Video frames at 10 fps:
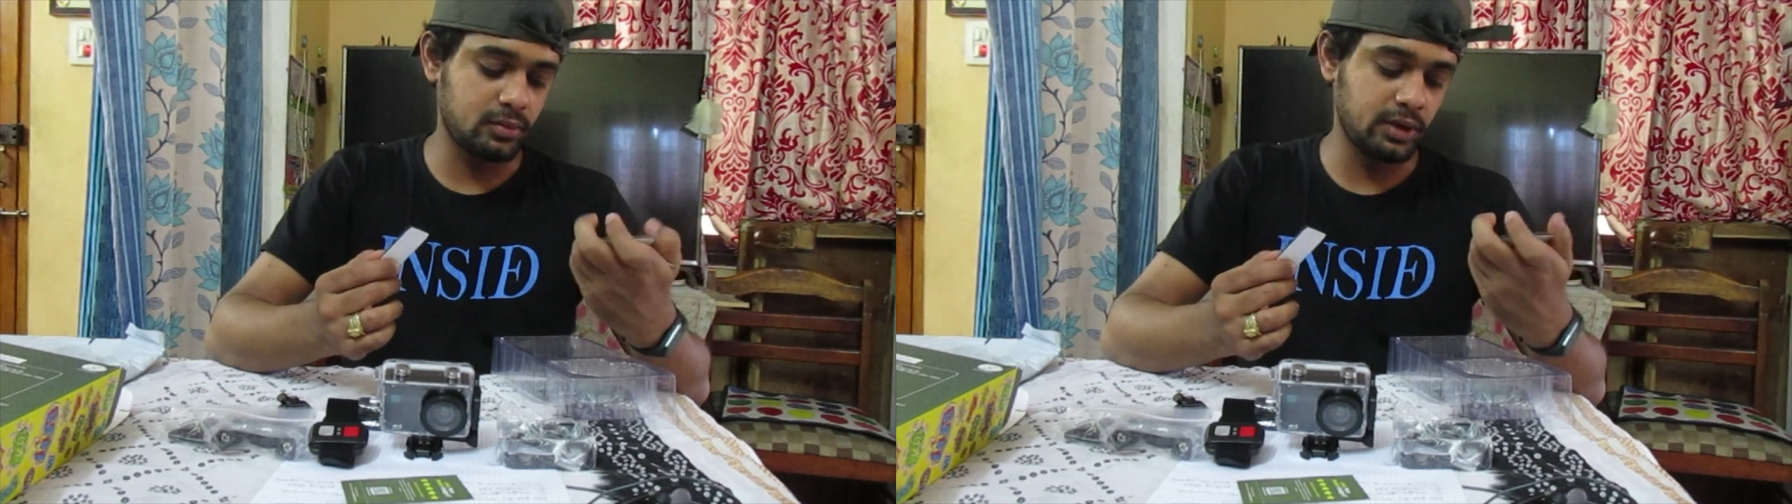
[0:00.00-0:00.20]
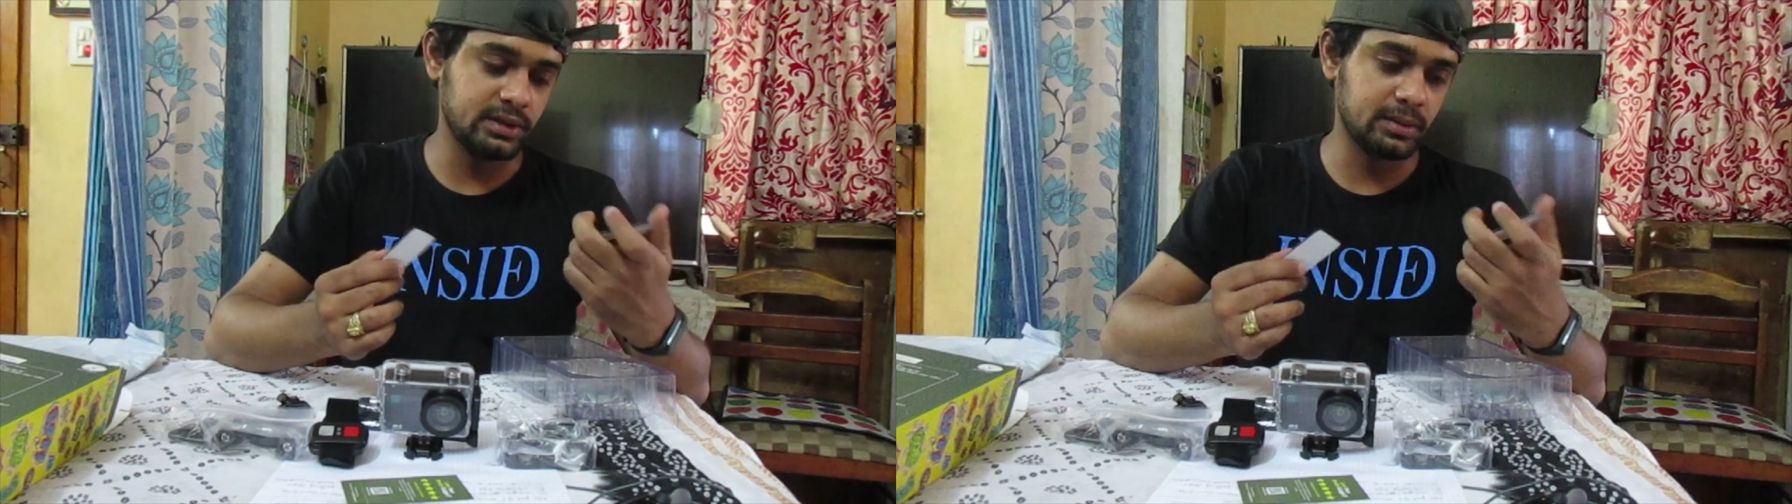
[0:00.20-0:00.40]

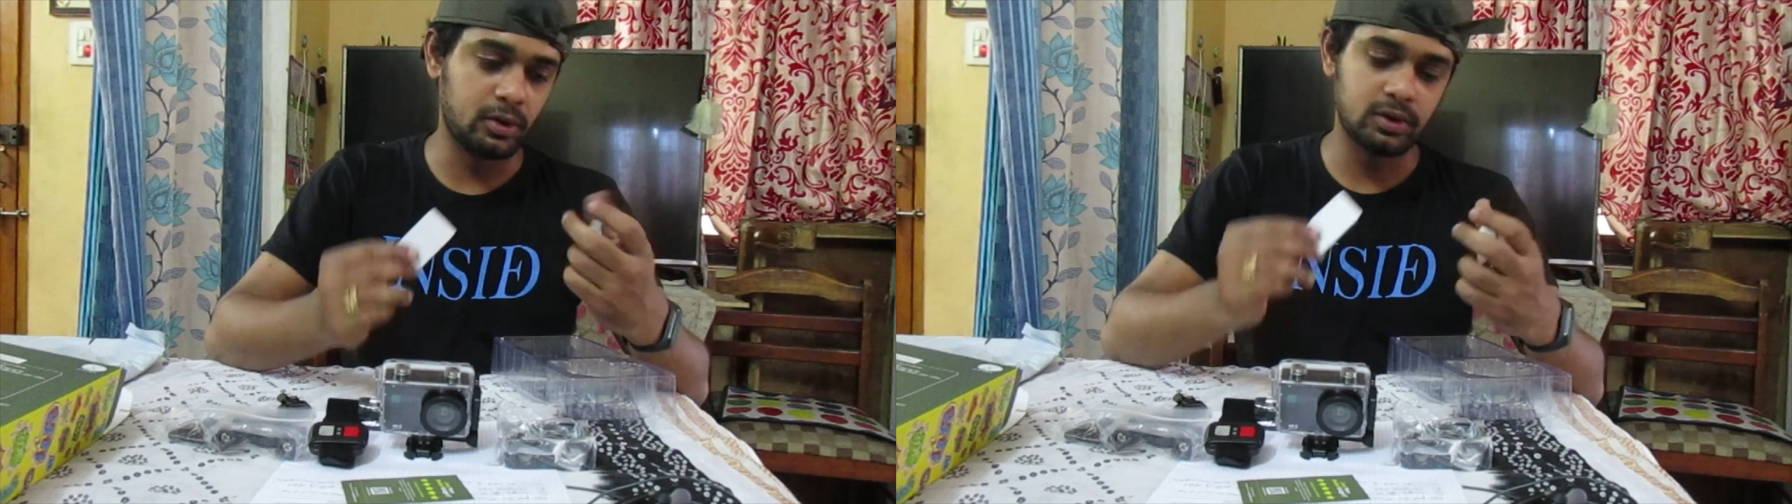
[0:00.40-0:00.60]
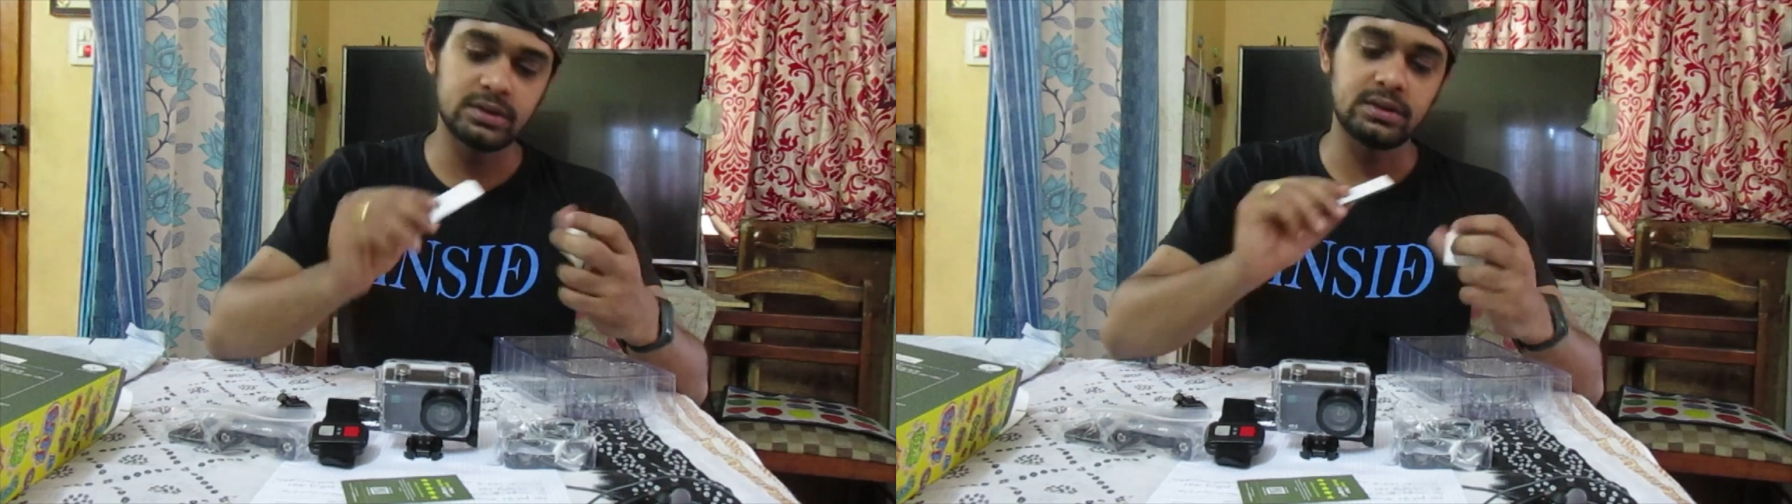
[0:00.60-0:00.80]
in the
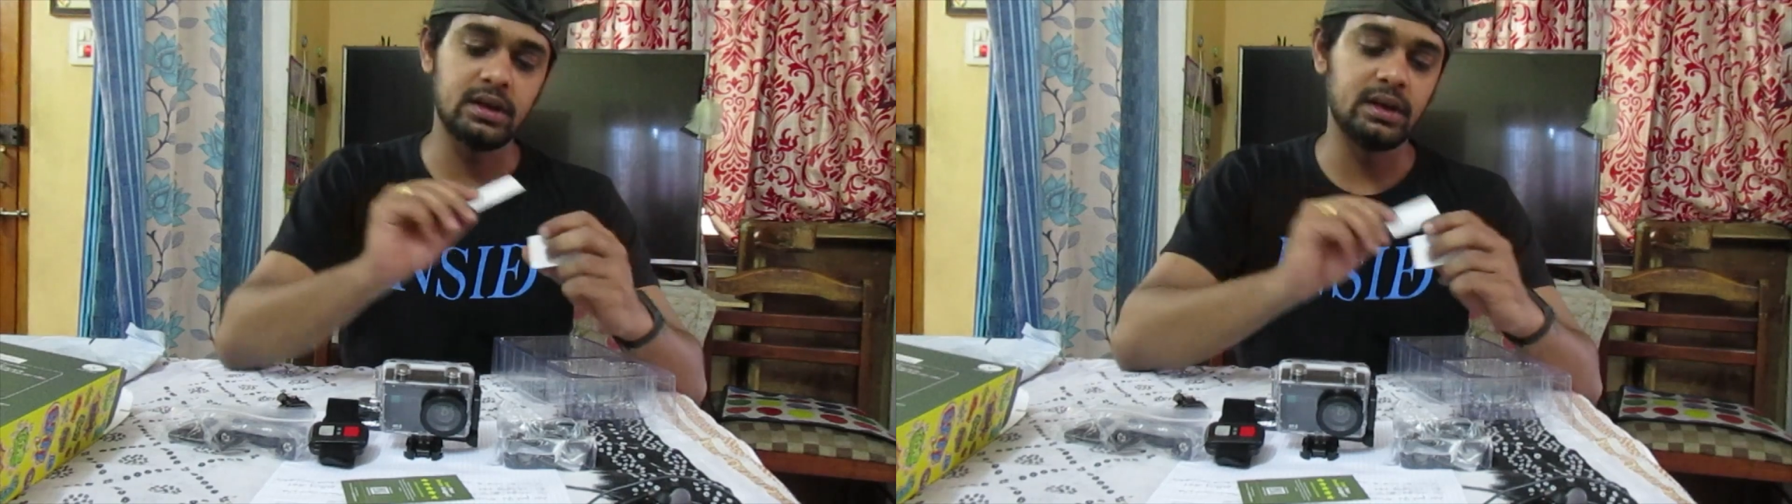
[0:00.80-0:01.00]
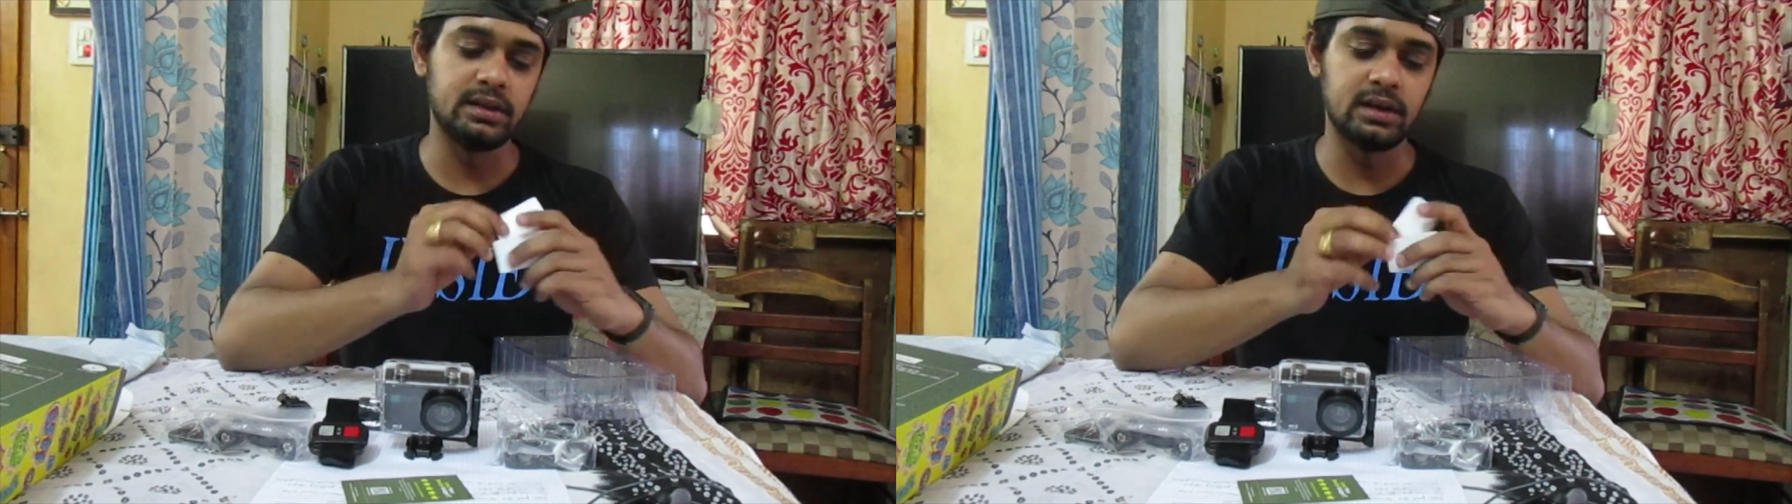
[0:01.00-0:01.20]
box,
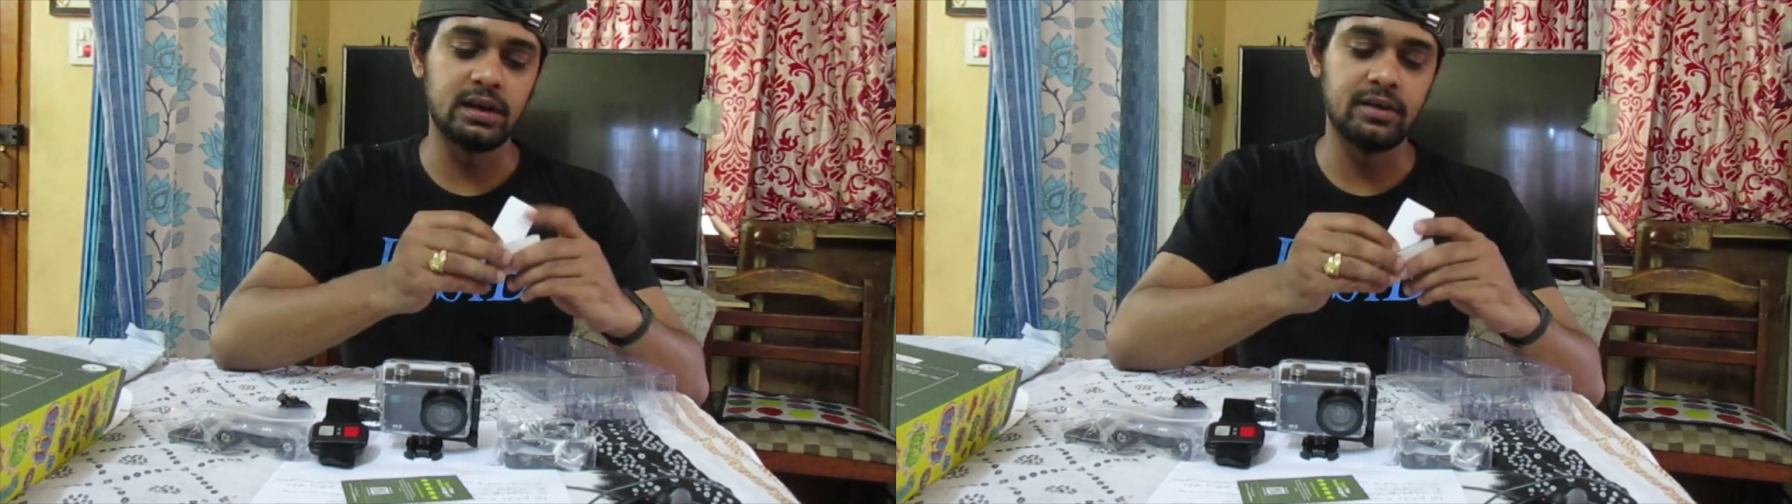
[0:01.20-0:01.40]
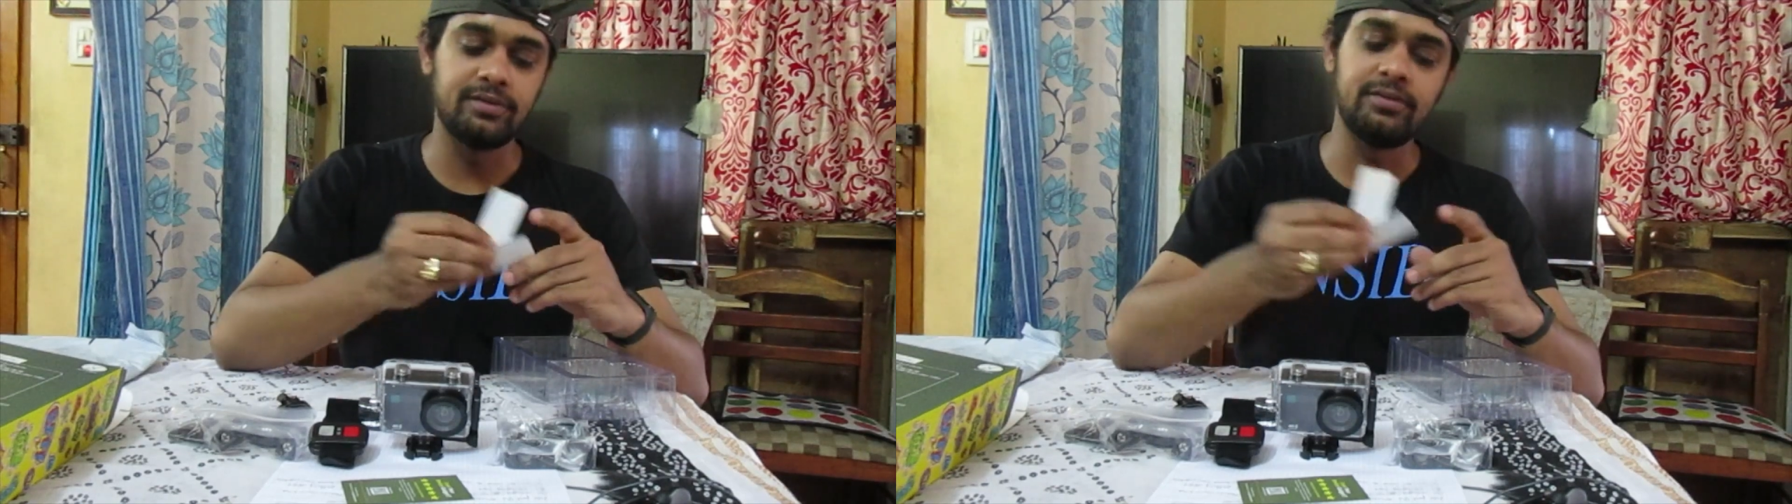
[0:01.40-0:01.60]
and there
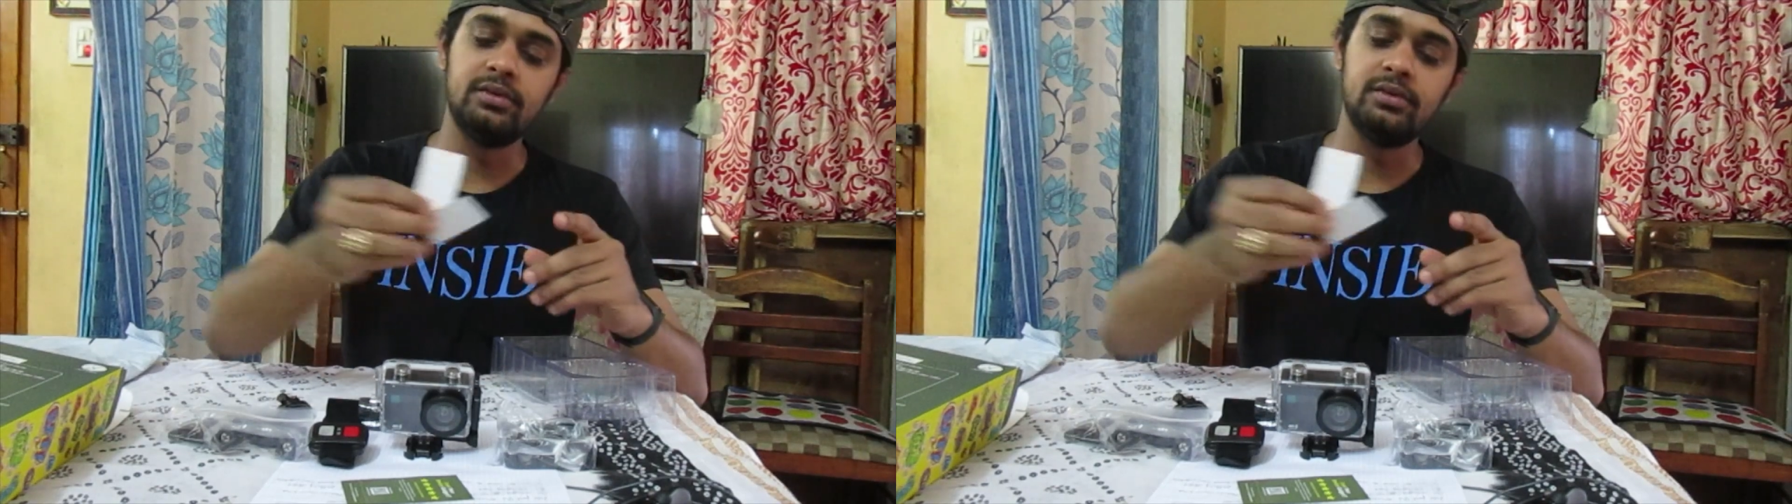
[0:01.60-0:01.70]
are